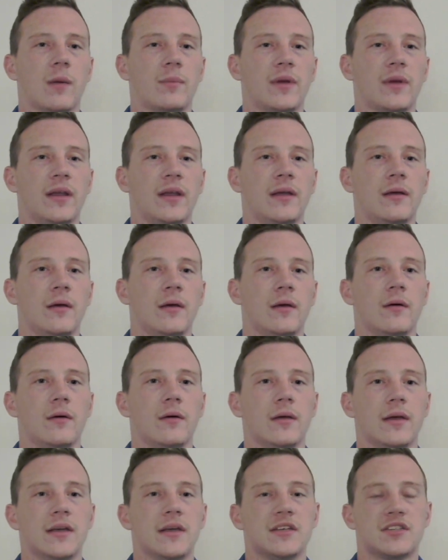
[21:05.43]
Company
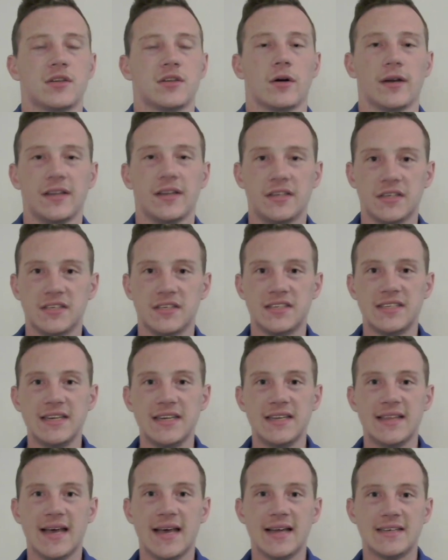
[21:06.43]
is starting to
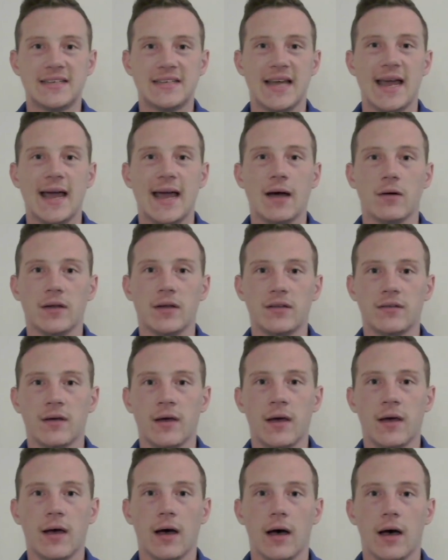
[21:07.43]
see that talent
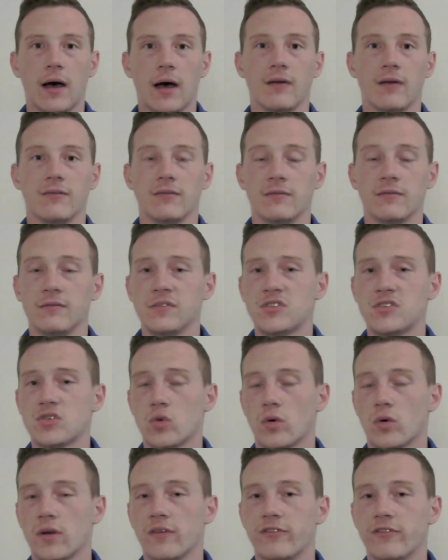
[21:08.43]
uh,
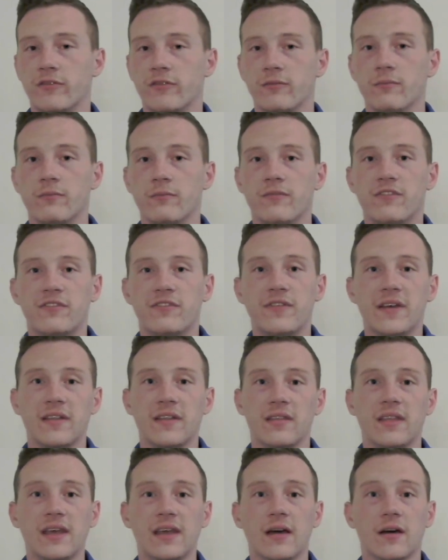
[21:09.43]
sort of
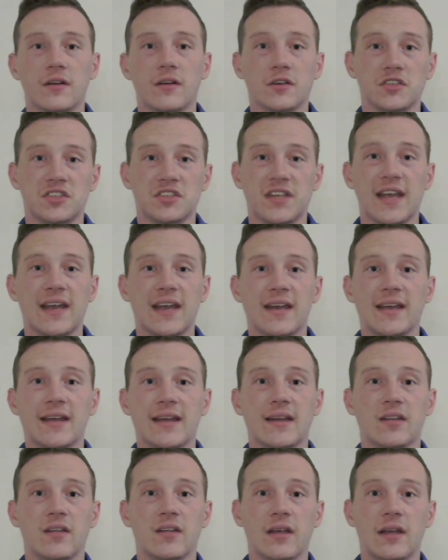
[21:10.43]
fit the understanding
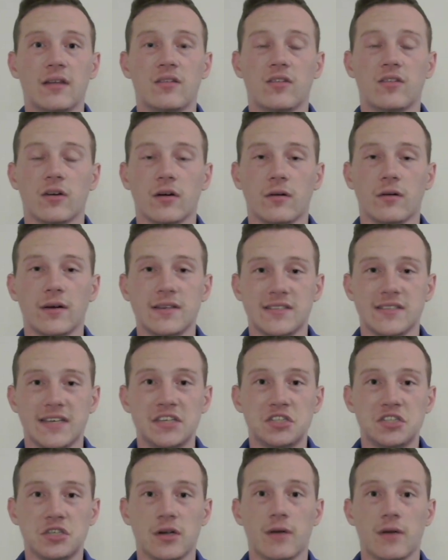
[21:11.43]
and, and
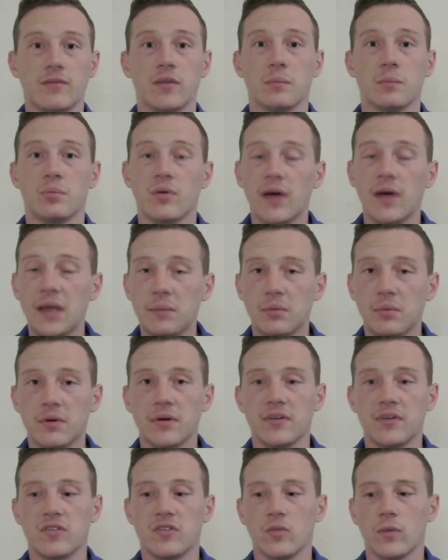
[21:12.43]
internalization of the
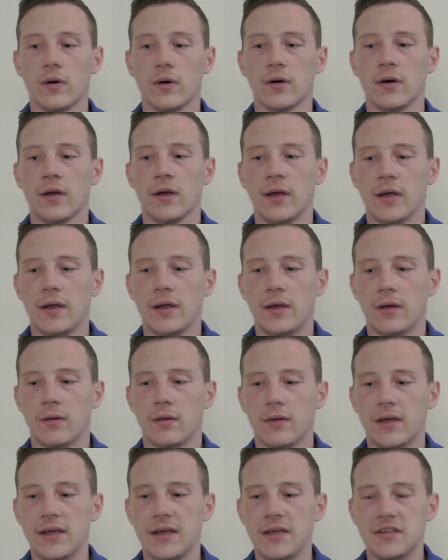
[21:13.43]
playbook to where, you know,
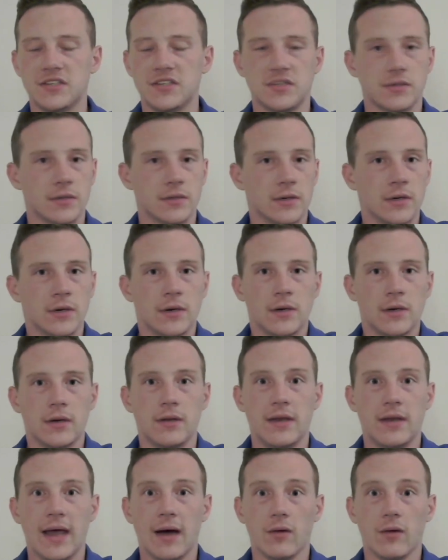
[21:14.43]
he's
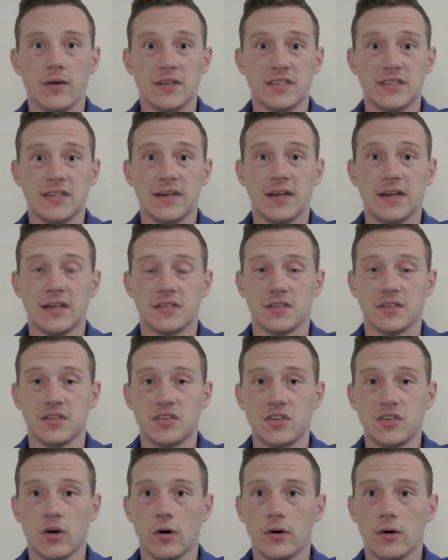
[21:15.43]
now listed as the
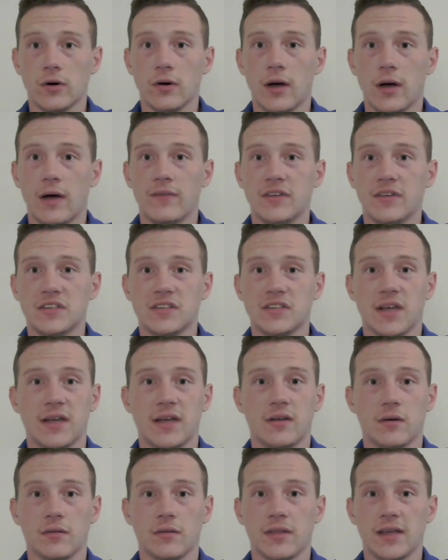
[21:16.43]
starter. Obviously, I
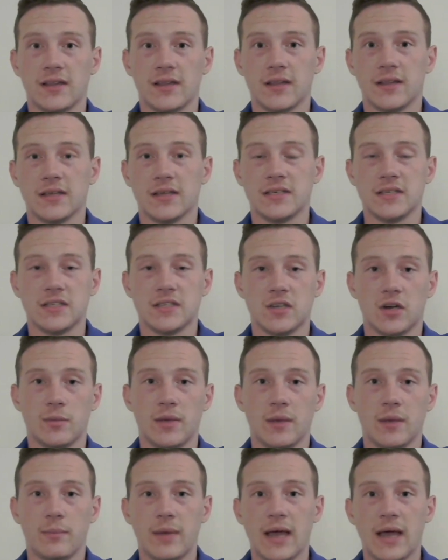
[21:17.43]
don't think that this is going to
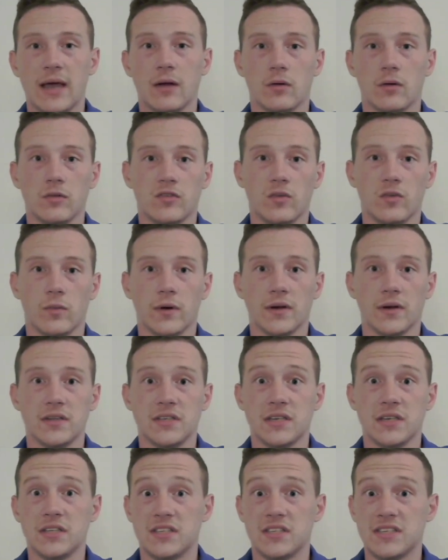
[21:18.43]
be a battle to where
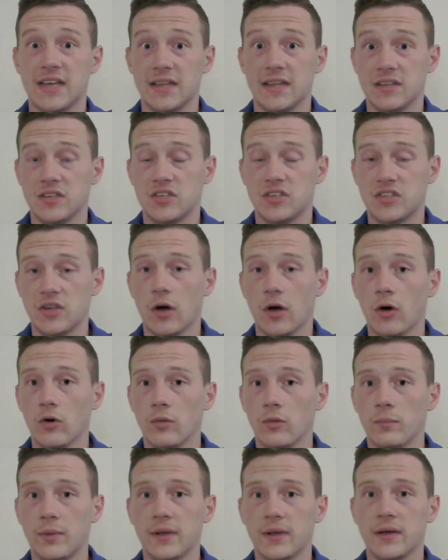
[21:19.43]
it's it's set in
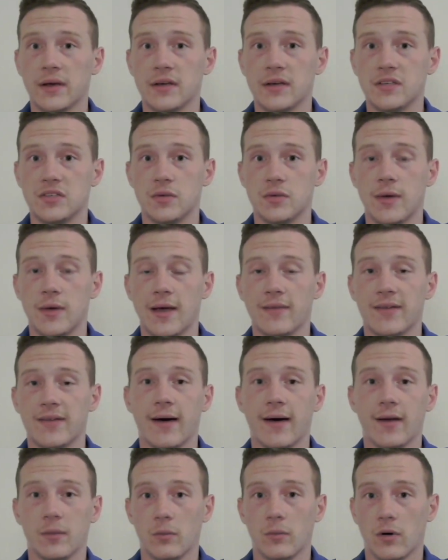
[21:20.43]
stone because you have a
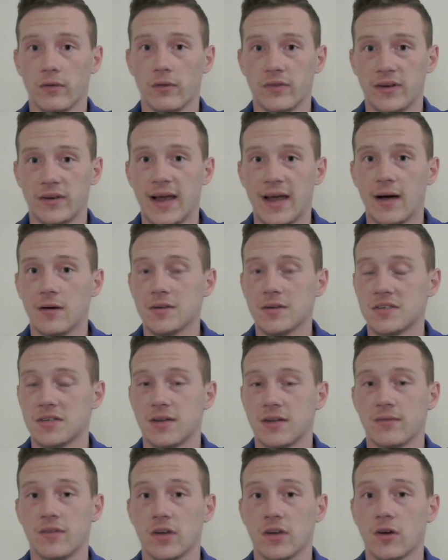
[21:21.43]
guy like Marvin Dallas, and
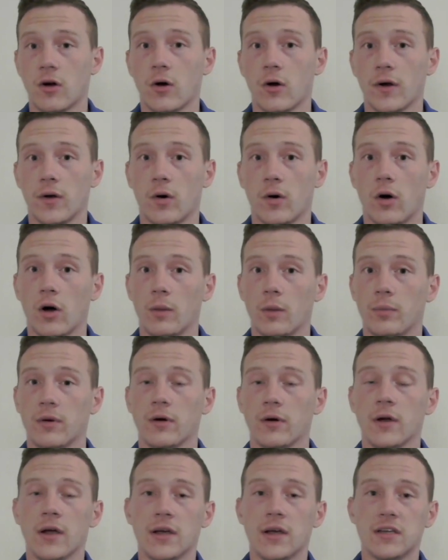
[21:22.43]
if Nicario
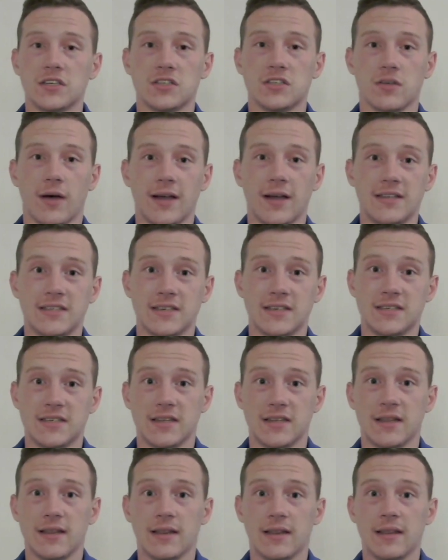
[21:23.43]
Harper slides
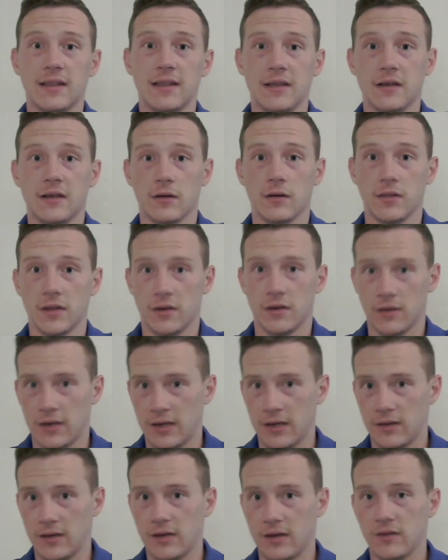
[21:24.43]
into you know the
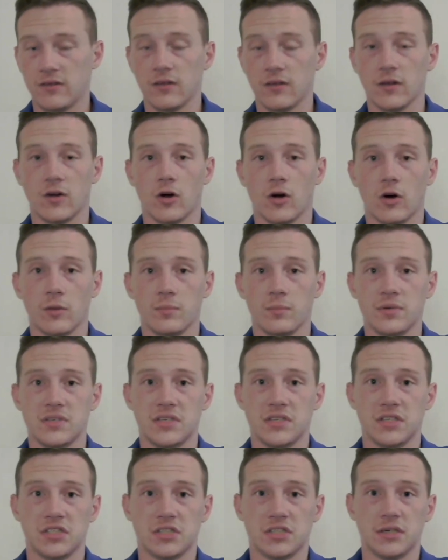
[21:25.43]
in, into the card
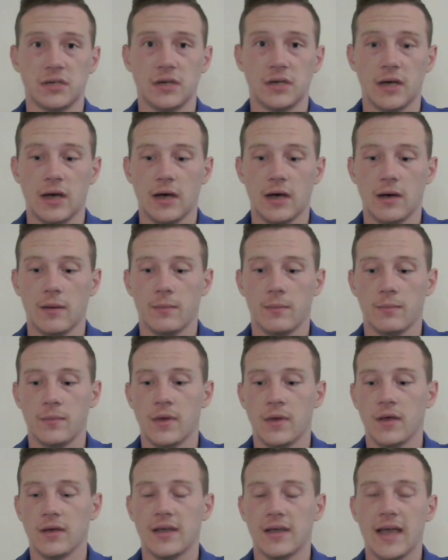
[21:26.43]
position um,
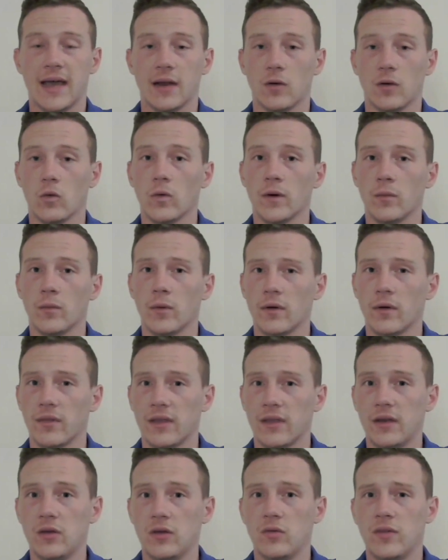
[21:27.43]
category, well,
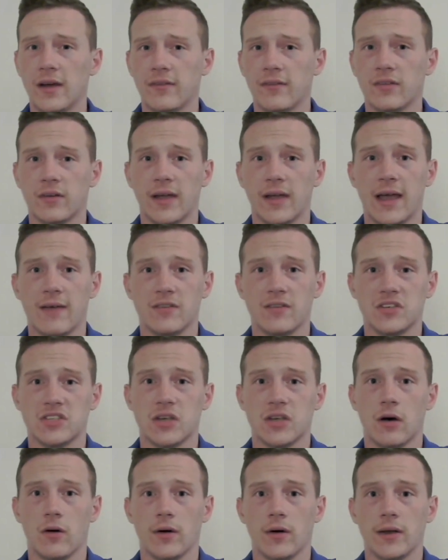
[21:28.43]
then you definitely have a
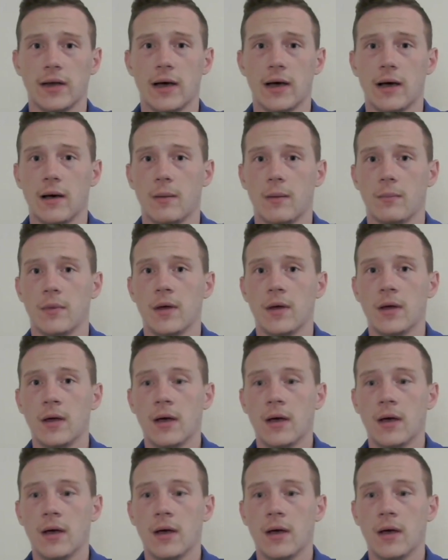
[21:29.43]
solid um,